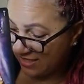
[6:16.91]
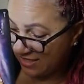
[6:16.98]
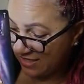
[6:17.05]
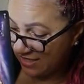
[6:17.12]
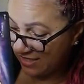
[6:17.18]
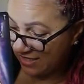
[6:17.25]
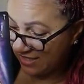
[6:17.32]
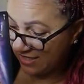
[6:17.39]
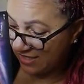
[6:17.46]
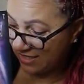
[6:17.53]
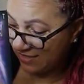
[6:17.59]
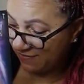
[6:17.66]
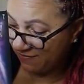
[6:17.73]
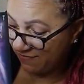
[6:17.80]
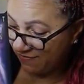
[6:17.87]

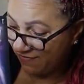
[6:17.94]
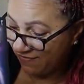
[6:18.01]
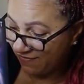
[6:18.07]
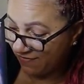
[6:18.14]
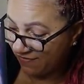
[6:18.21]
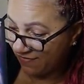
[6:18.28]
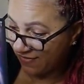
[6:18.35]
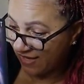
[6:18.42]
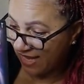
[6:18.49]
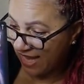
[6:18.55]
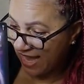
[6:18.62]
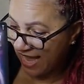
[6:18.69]
(no one is talking)